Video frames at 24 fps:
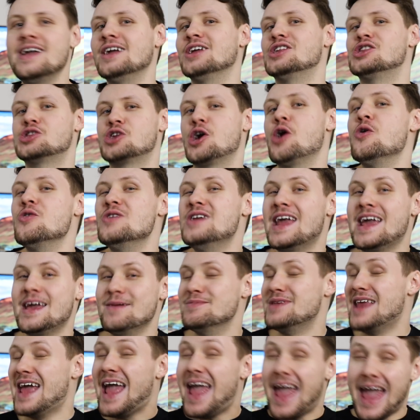It's
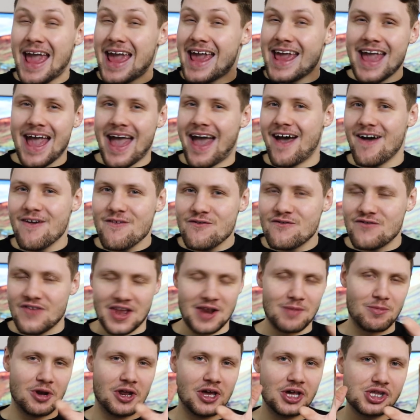codenamed AF,
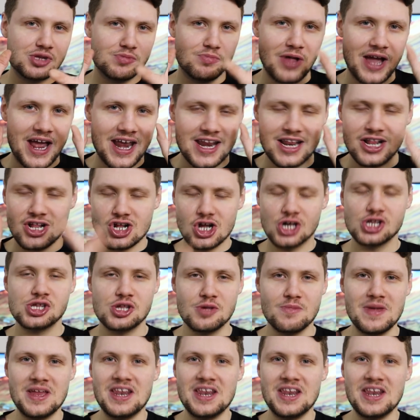and I'm going to explain in just a